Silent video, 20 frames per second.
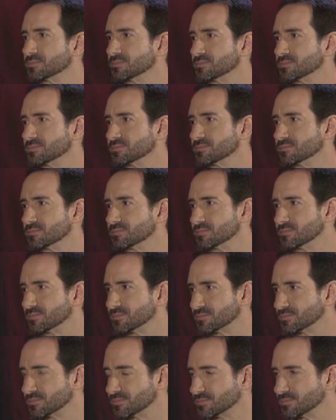I don't want to
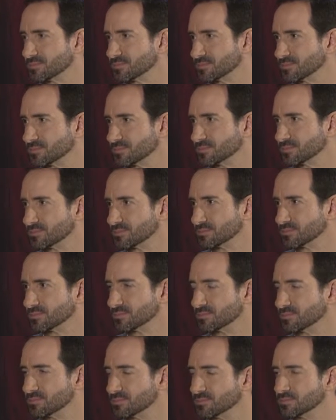hide from the fact there
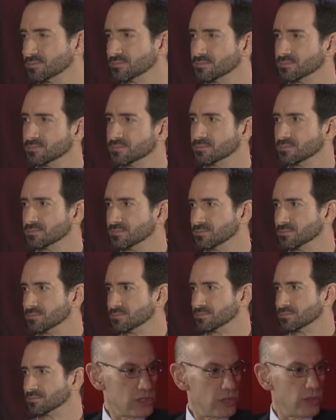are business
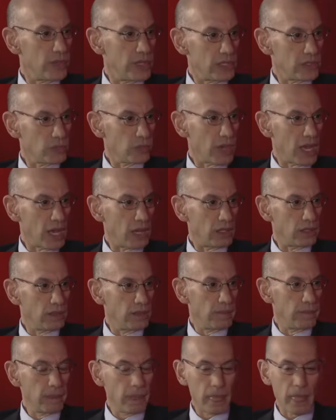benefits to it as well.
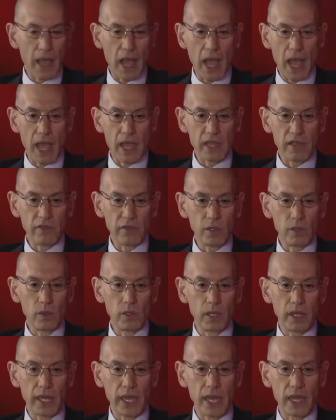Uh, if you
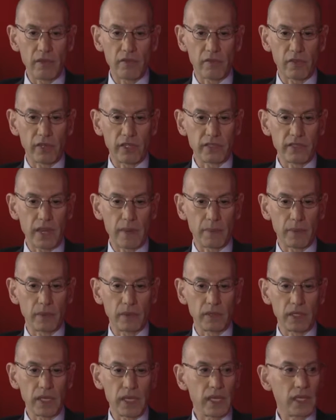look at, for
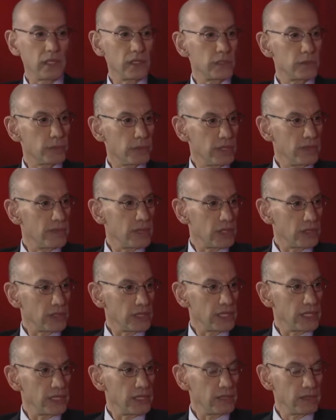example, the English Premier
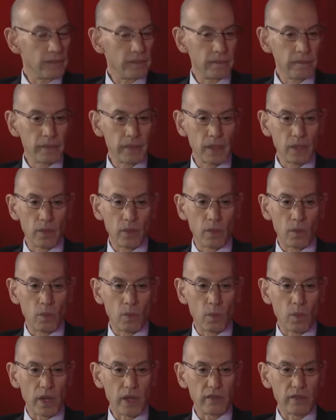League,
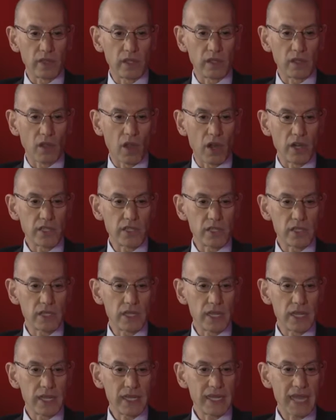one of the largest
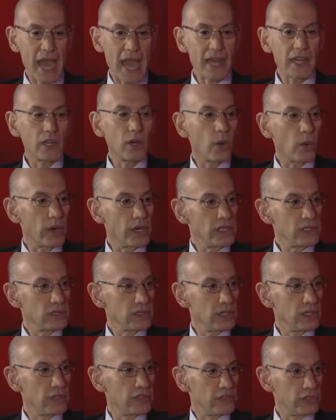
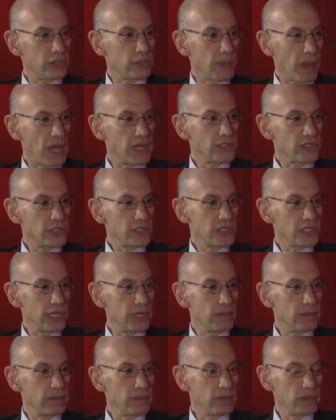categories for
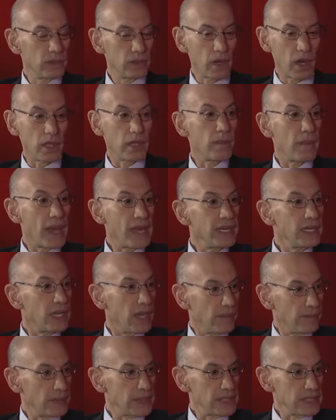sponsorship are the betting
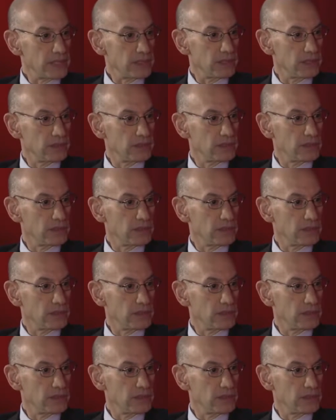companies.